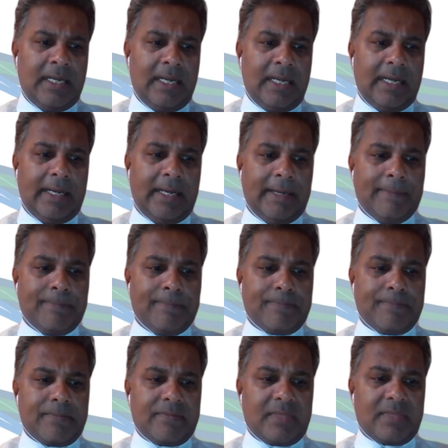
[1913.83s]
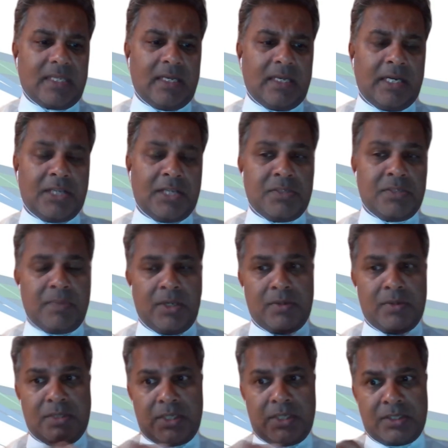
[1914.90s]
And I
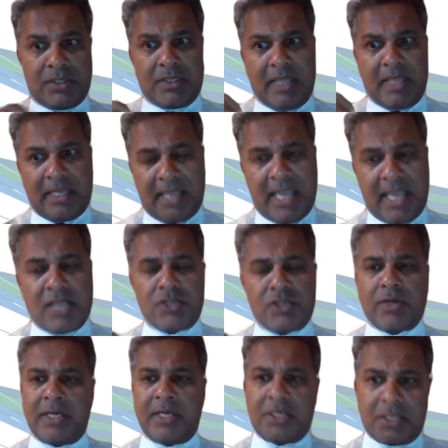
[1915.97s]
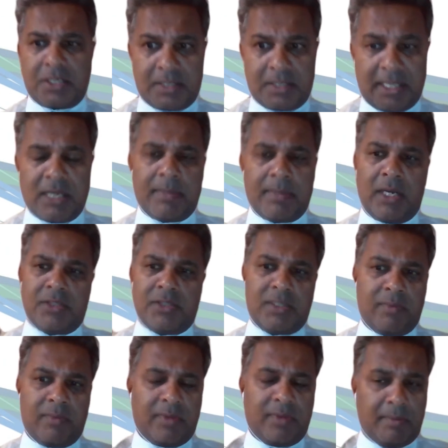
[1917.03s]
suppose just again trying to just think about
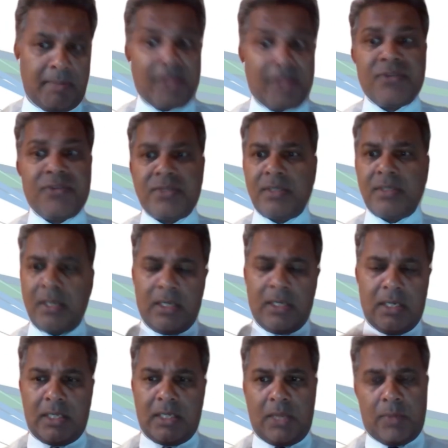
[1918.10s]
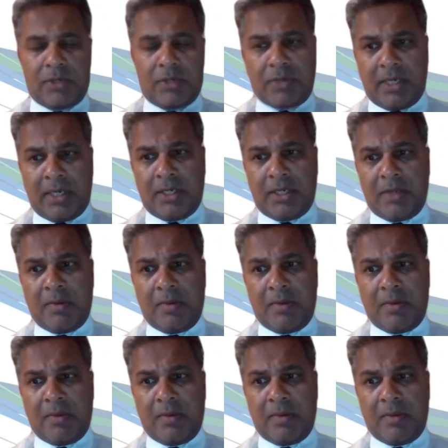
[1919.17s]
some of the myths that we're trying to